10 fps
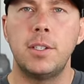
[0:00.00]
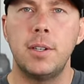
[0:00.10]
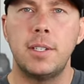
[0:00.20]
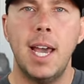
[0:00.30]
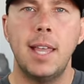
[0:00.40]
So
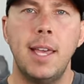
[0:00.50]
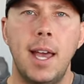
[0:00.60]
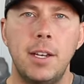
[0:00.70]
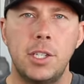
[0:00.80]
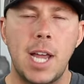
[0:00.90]
it's got
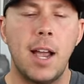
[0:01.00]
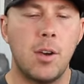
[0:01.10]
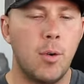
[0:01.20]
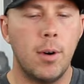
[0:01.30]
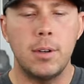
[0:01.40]
that shot
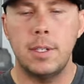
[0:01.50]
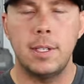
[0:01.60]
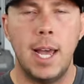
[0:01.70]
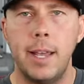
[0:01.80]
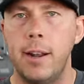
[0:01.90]
cord
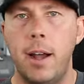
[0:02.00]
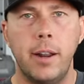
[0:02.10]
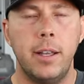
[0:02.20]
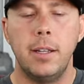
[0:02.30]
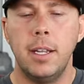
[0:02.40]
design on
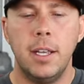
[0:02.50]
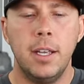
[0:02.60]
it,